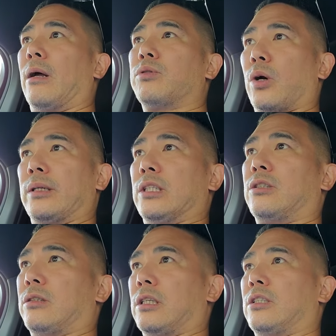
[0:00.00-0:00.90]
I'm sorry
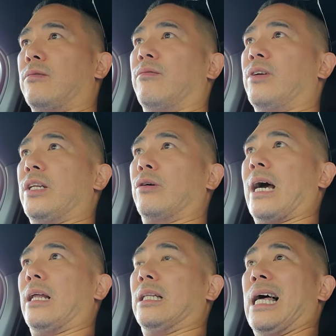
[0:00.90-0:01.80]
this video
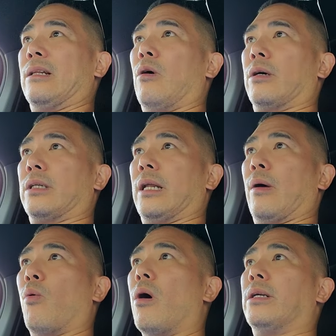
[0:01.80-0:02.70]
got a lot longer than I
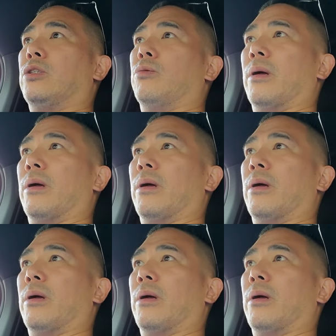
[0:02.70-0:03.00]
wanted to,